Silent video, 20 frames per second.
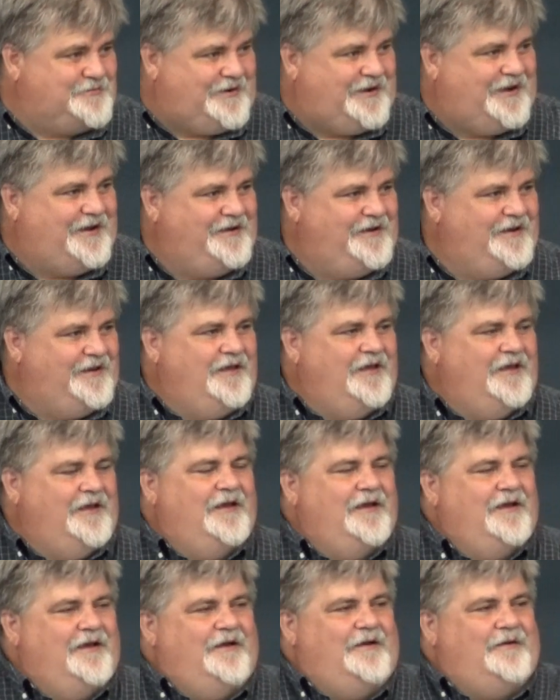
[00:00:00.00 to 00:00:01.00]
right?
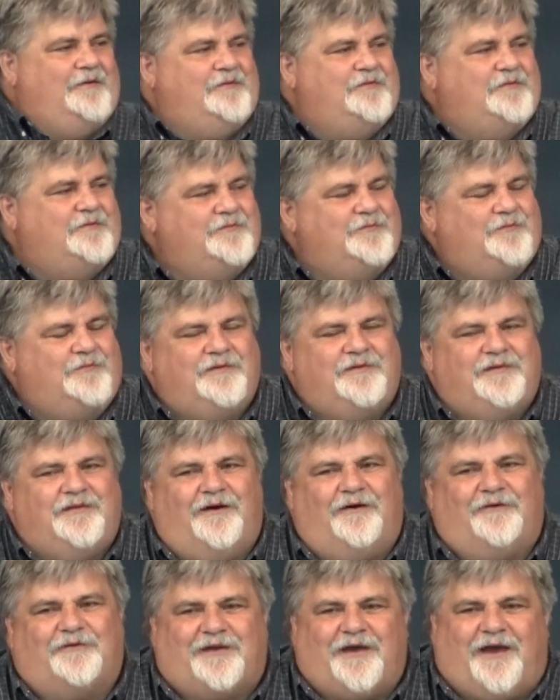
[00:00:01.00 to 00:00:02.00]

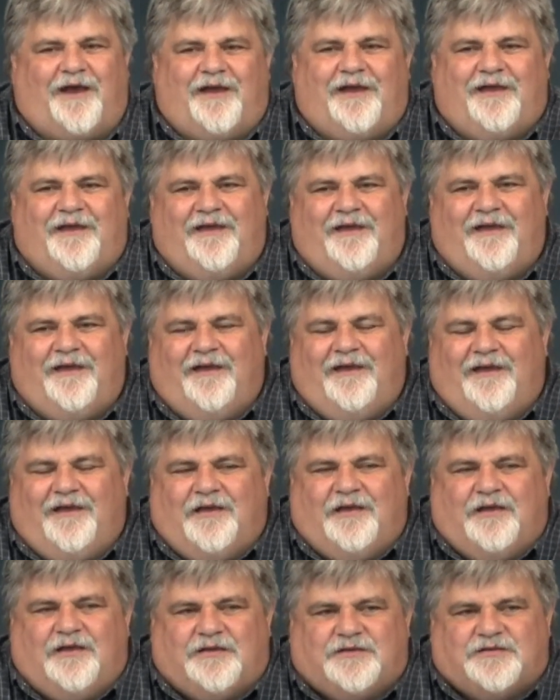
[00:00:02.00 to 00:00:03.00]
Okay.
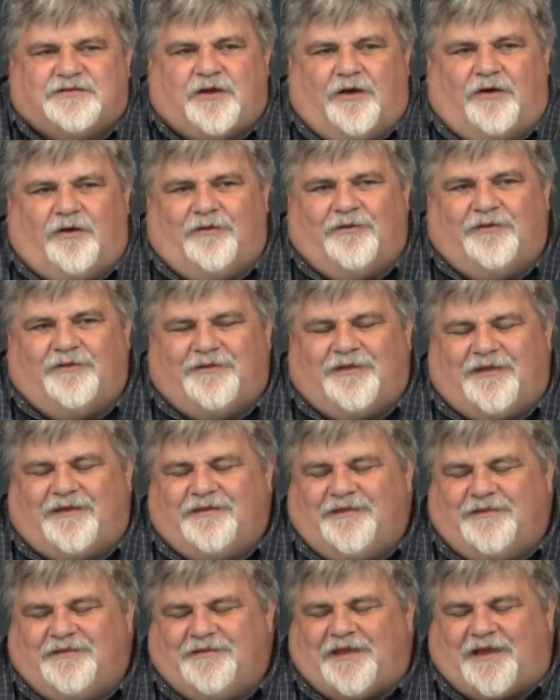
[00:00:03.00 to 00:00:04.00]
So th
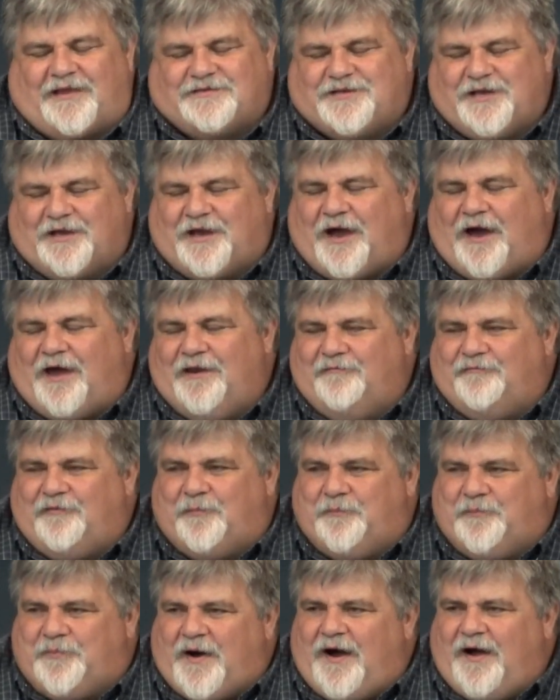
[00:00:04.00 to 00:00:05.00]
that's a kind of a
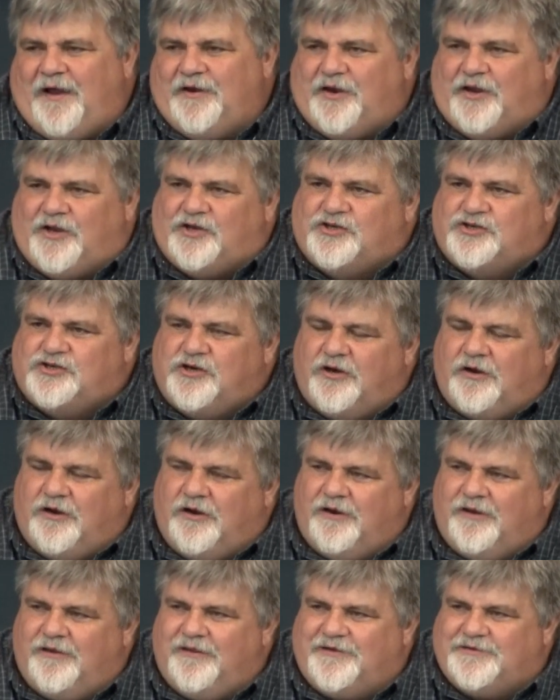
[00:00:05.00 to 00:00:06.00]
bondage.
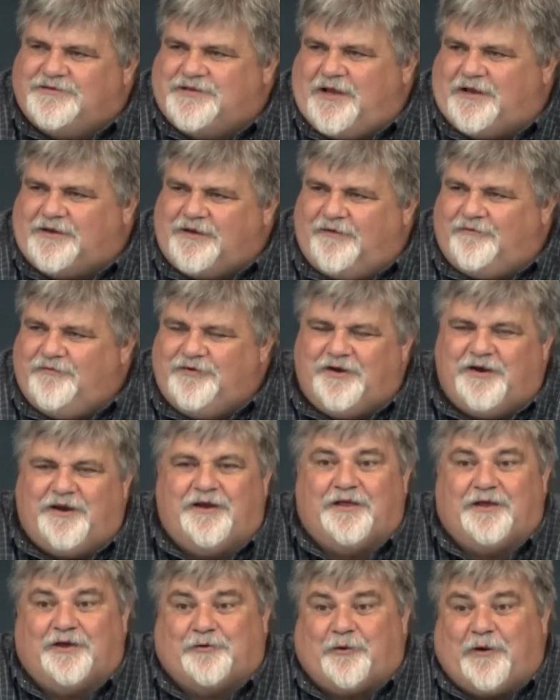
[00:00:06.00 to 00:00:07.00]
It's not giving you
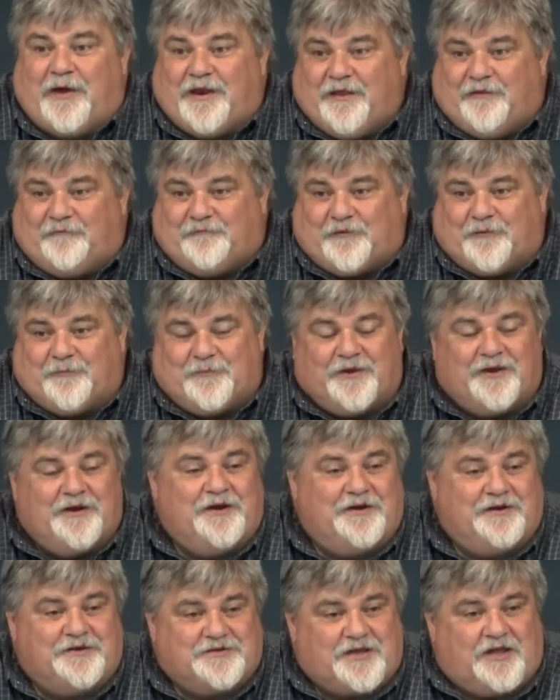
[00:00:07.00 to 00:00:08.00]
any credit for being
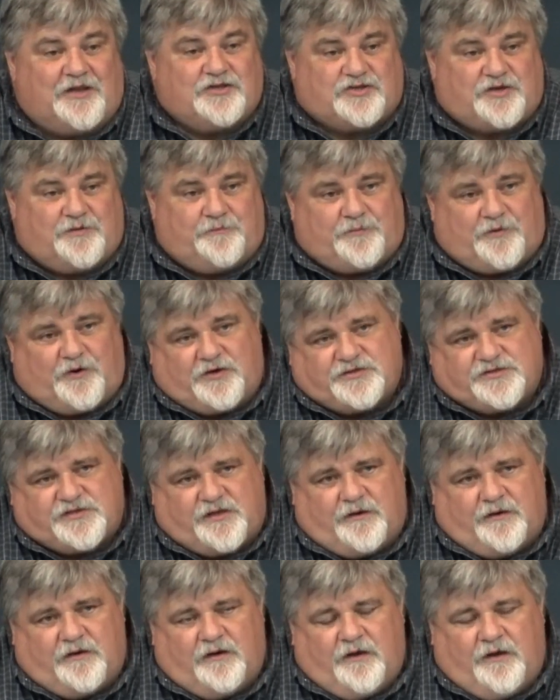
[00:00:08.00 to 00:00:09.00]
an intelligent
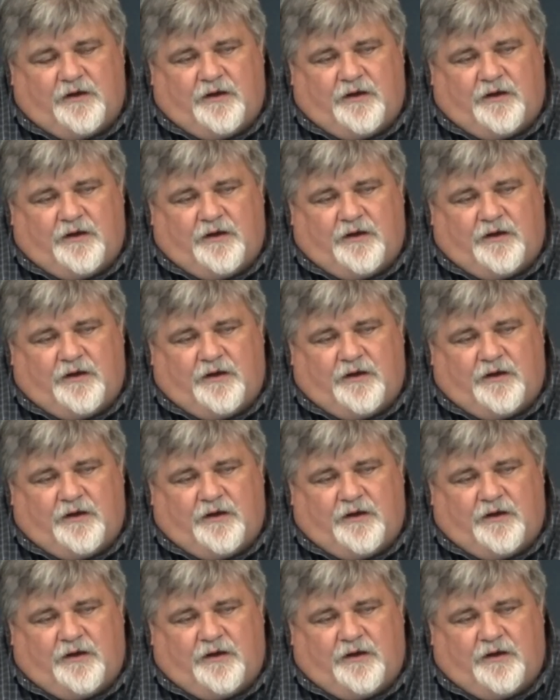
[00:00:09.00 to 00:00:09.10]
person.